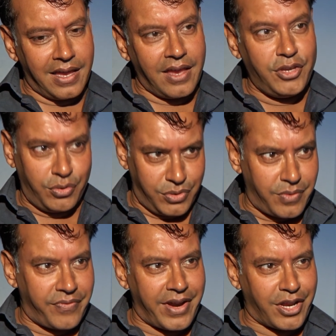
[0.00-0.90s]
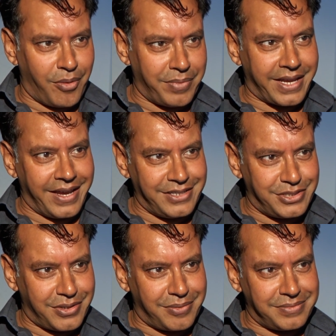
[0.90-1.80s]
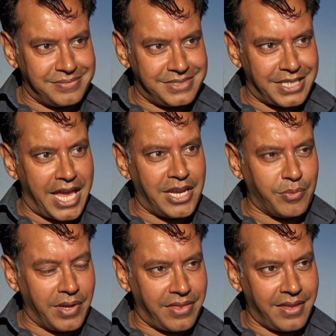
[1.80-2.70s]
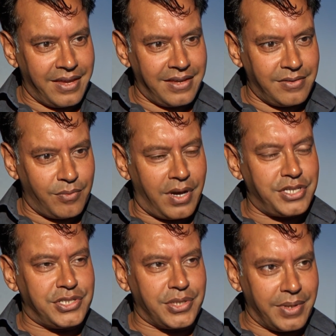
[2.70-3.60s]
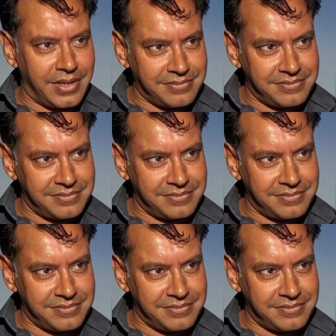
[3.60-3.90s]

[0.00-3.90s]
You do a very complicated job. To end with, why'd you do it?